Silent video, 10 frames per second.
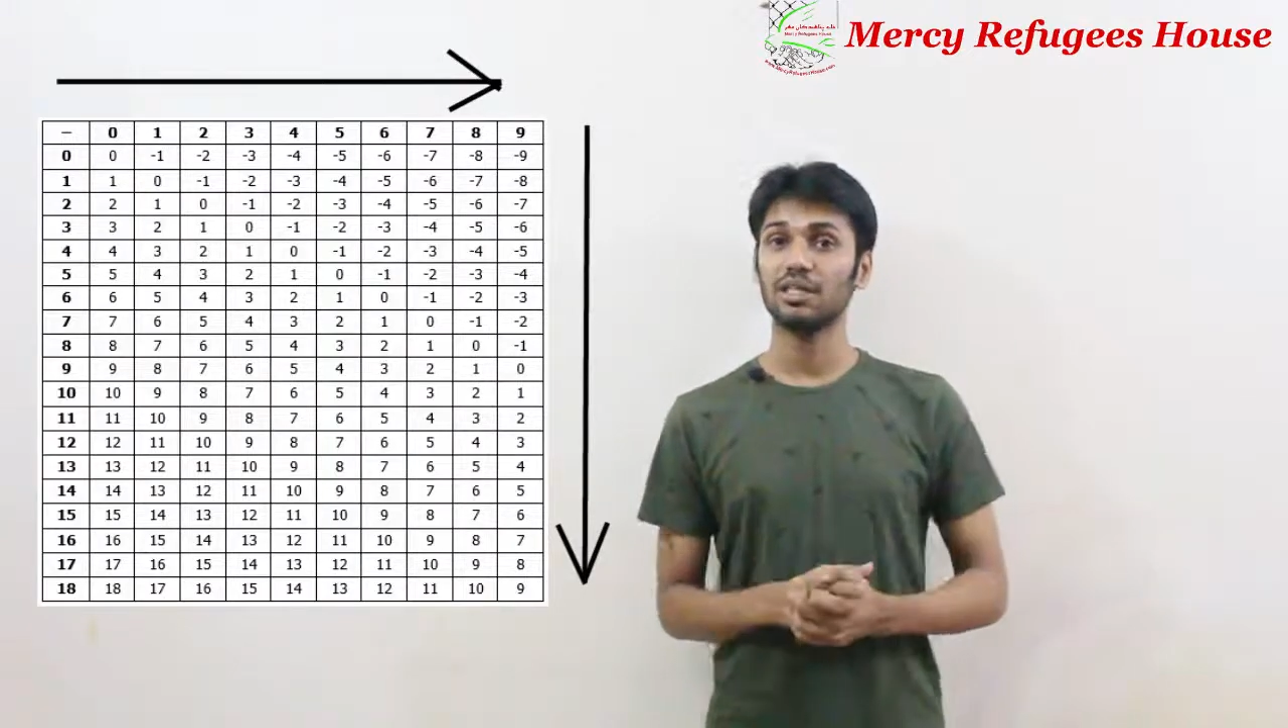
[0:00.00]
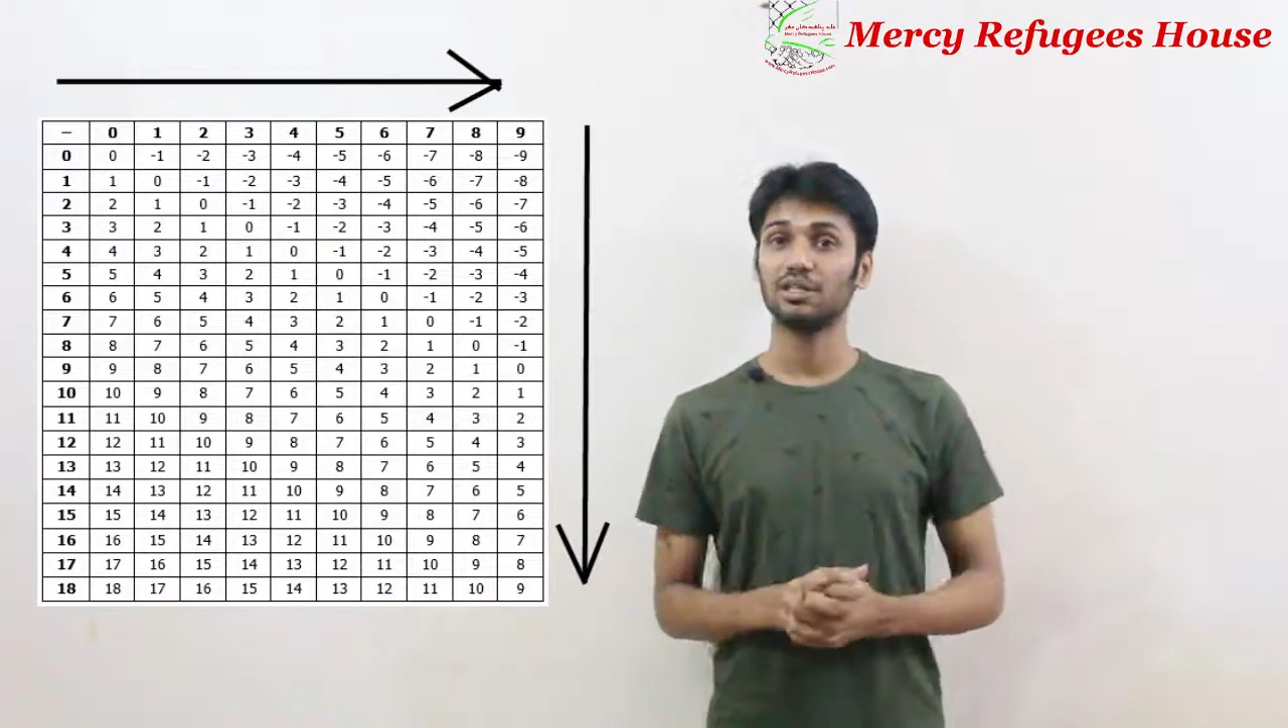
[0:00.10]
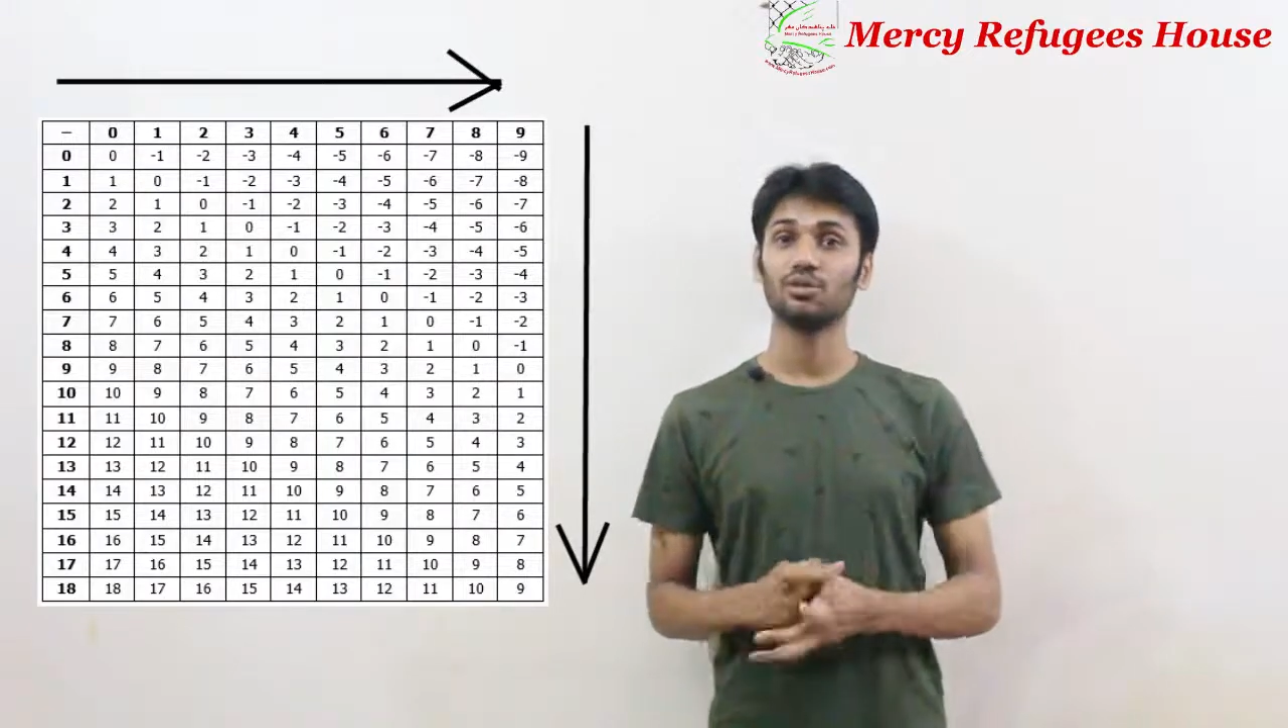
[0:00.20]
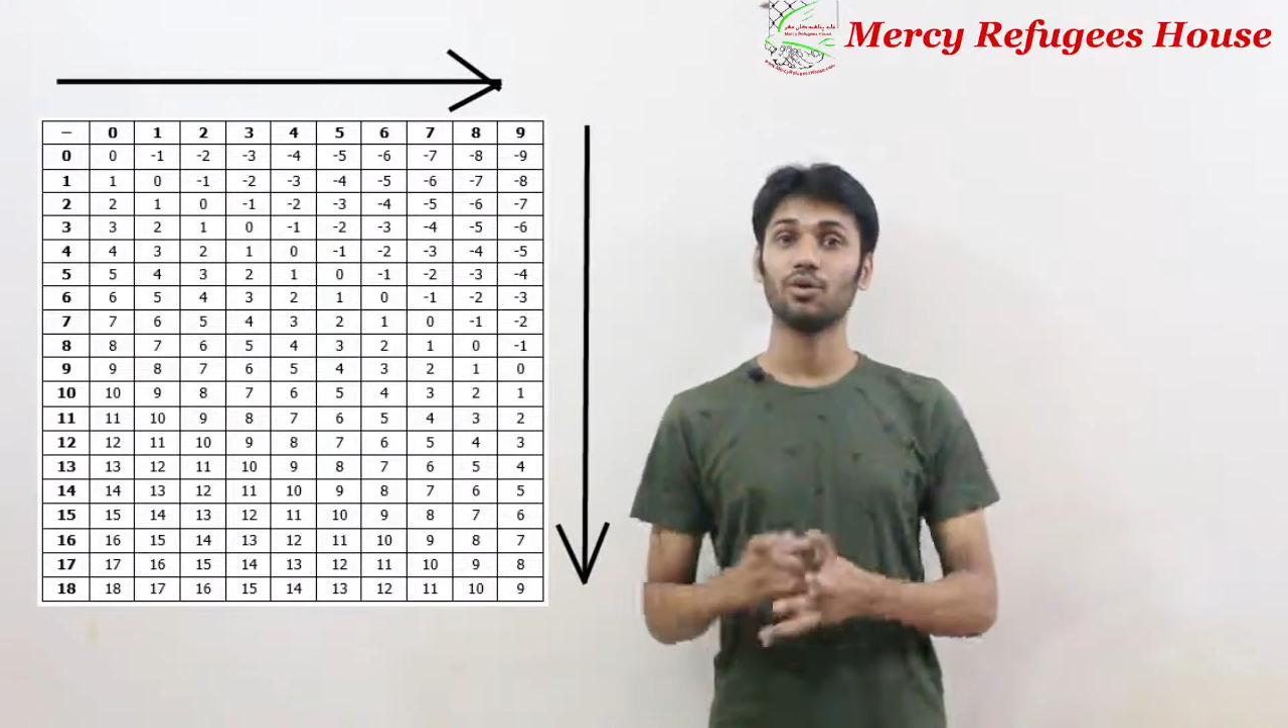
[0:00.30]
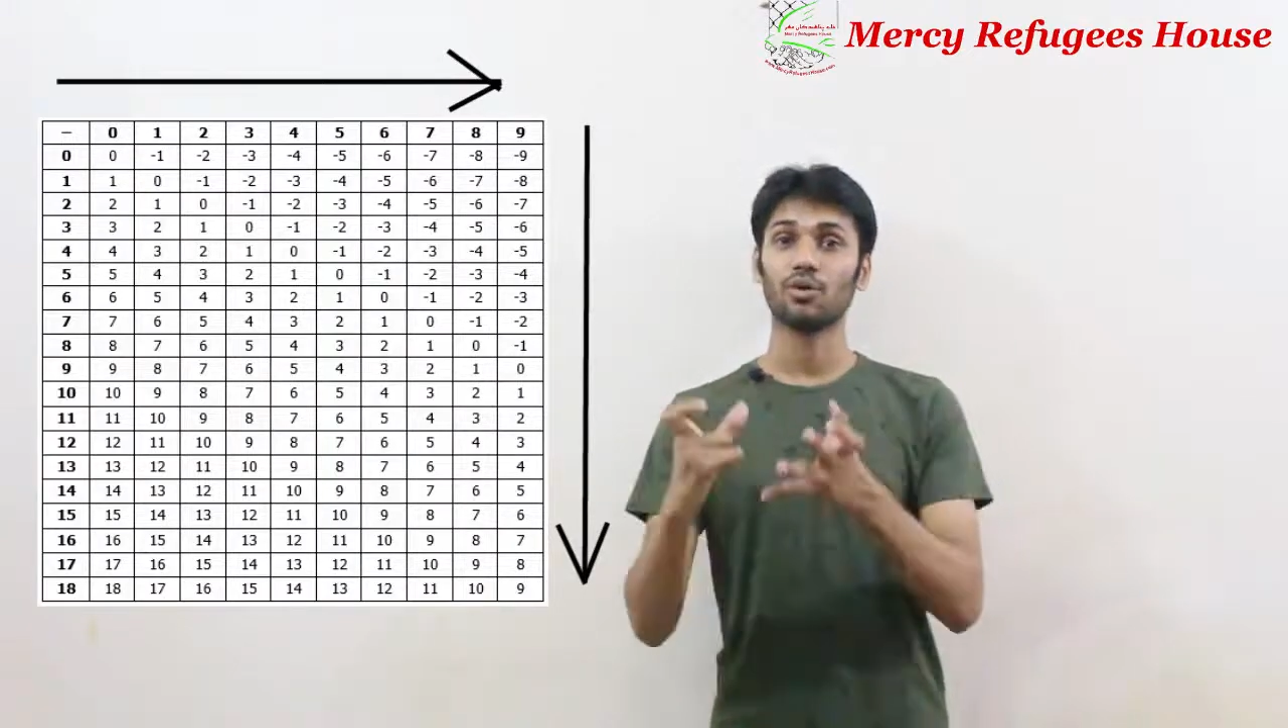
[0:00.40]

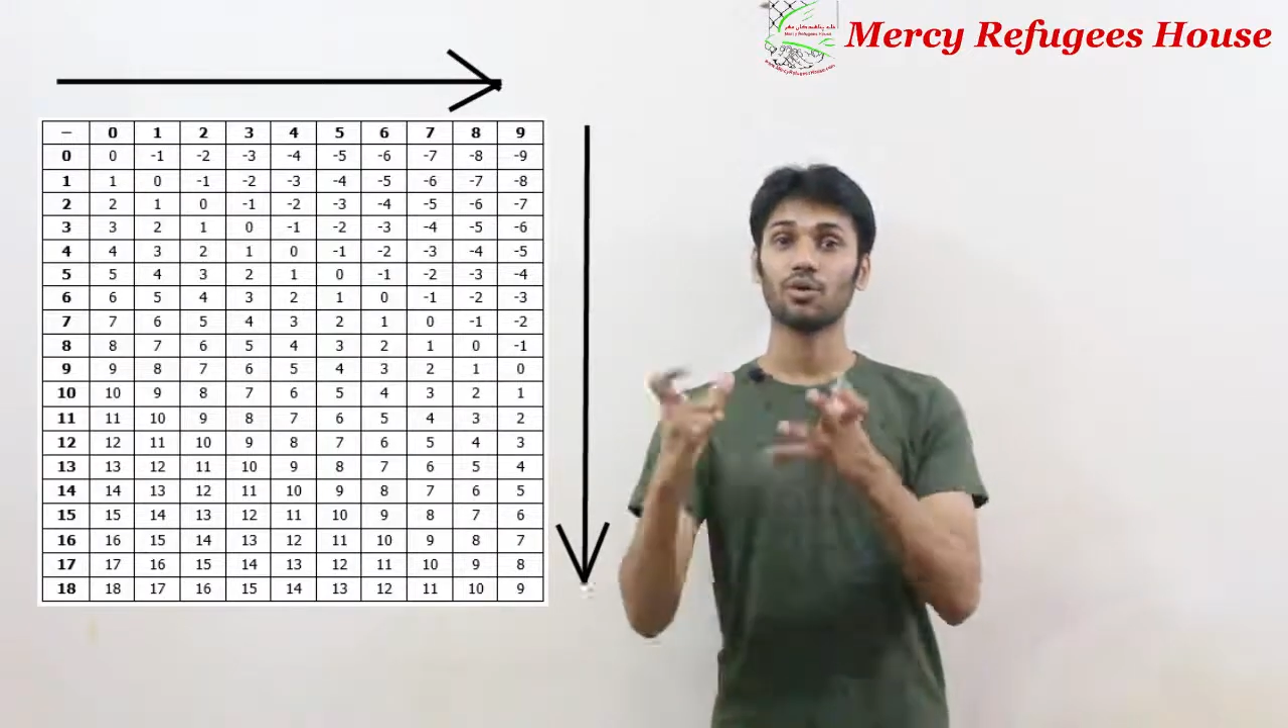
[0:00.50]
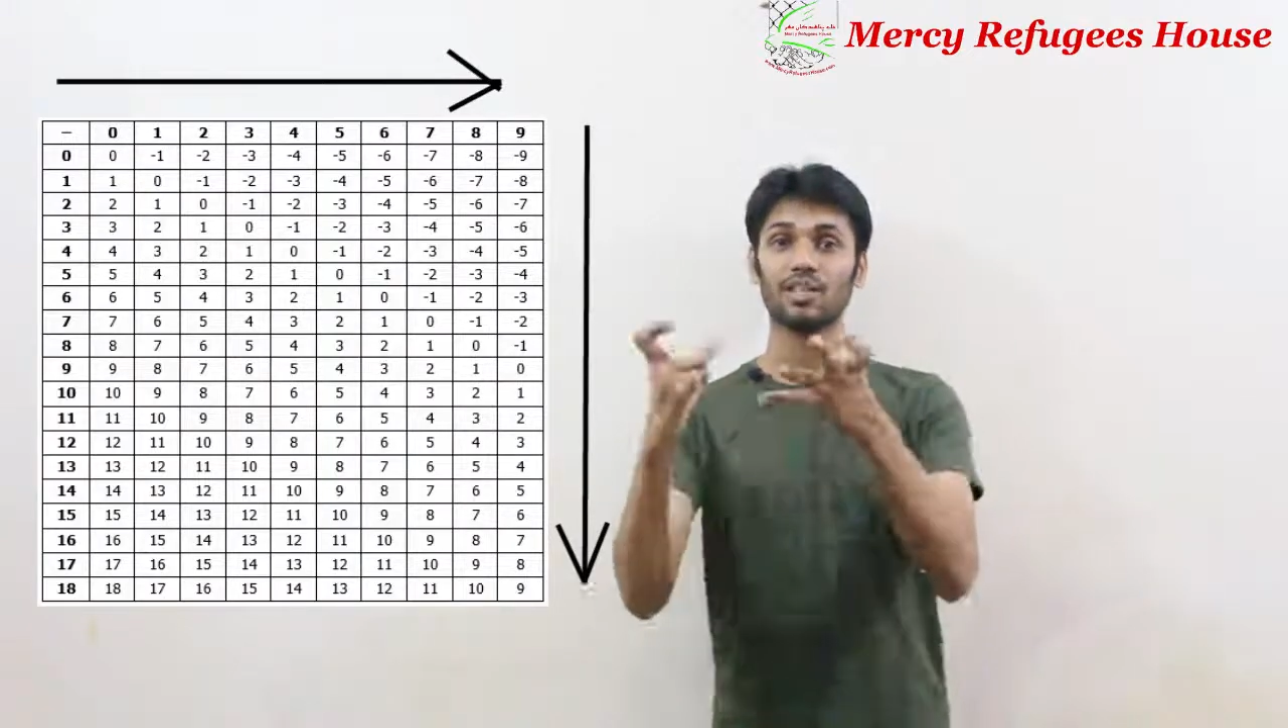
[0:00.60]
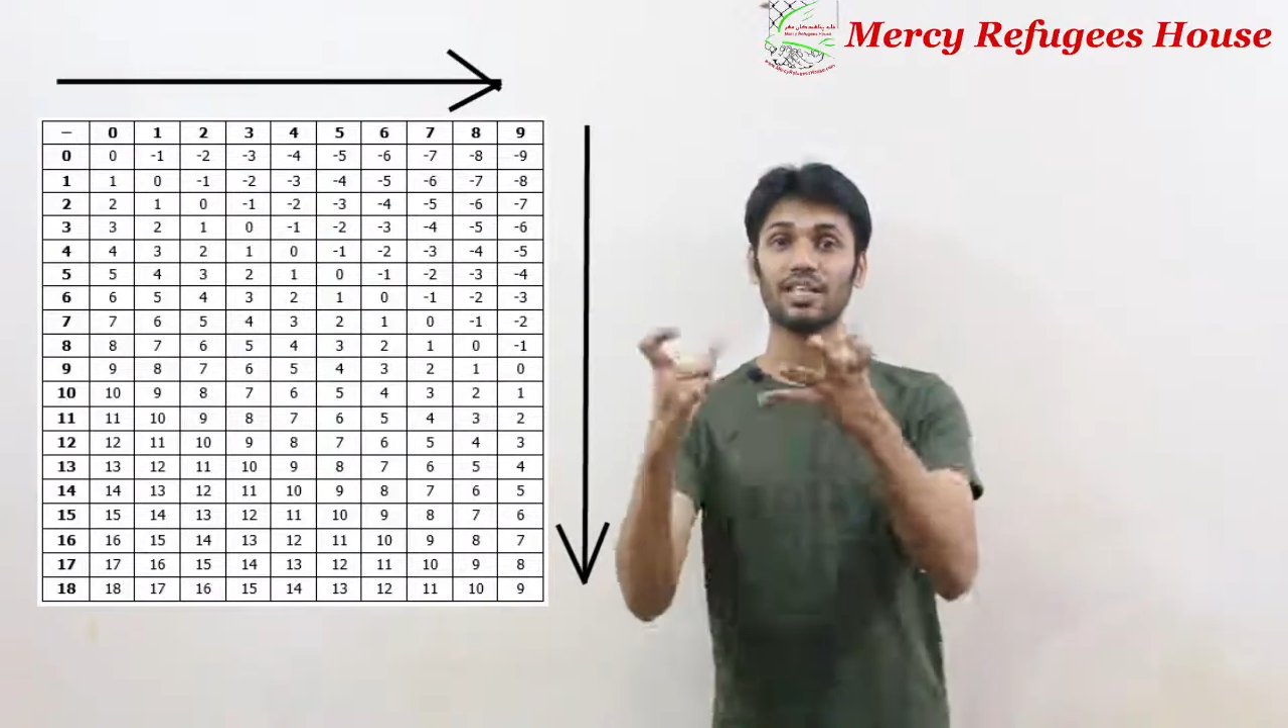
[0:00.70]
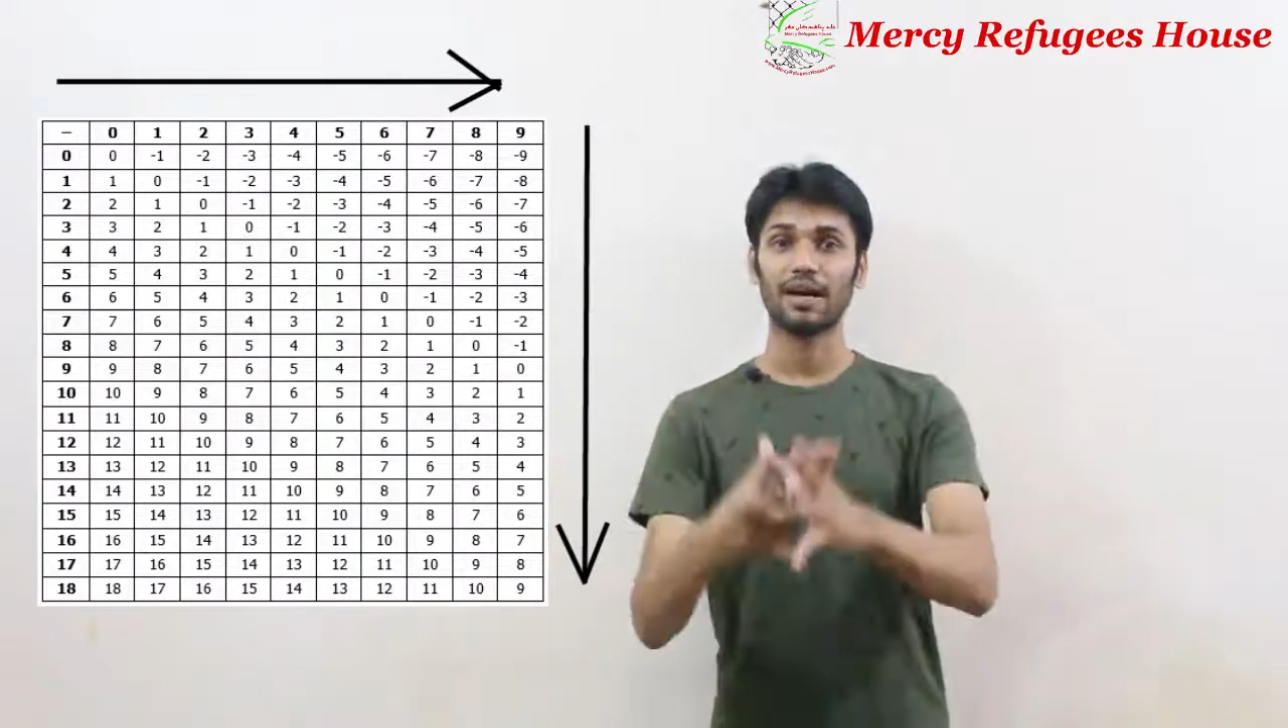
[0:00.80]
you already